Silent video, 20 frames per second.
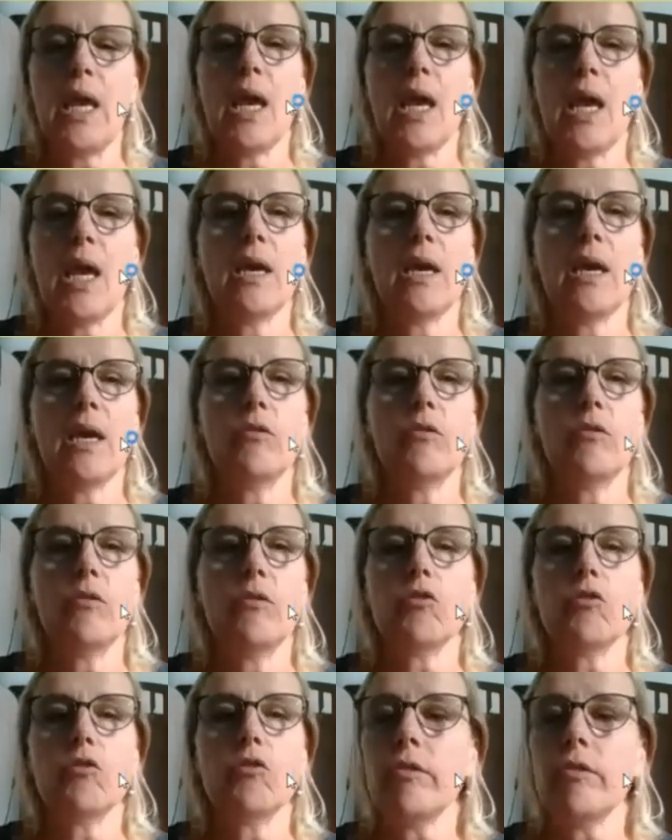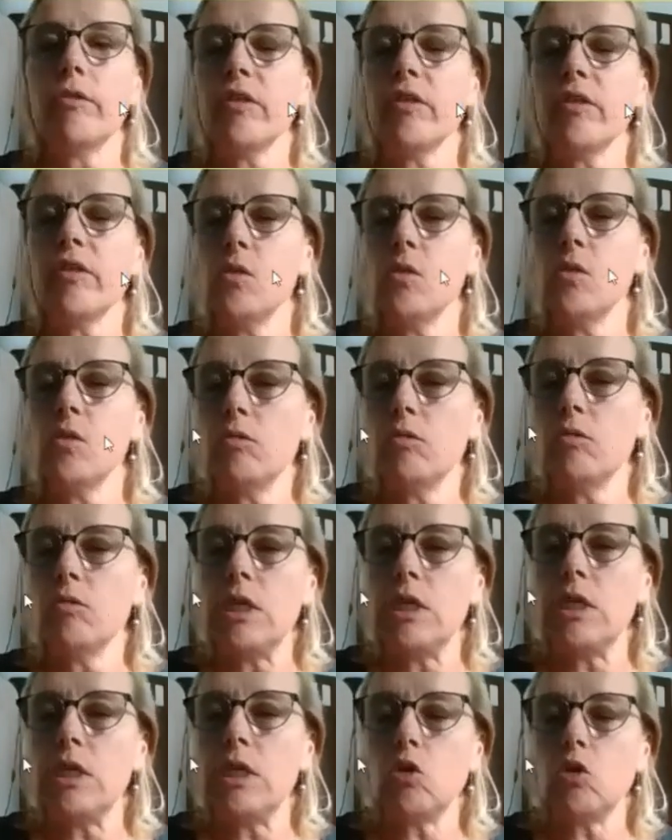And so the things that you
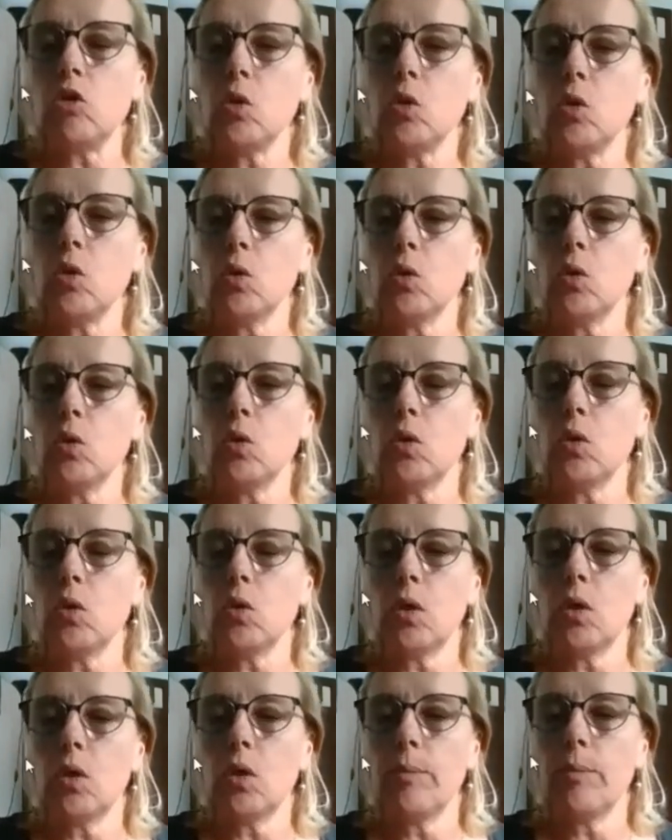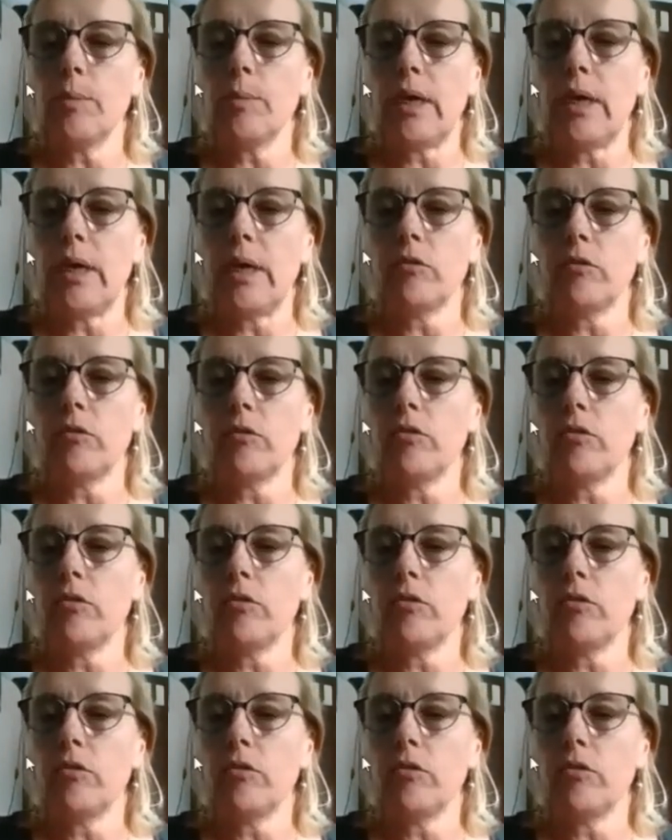need to know about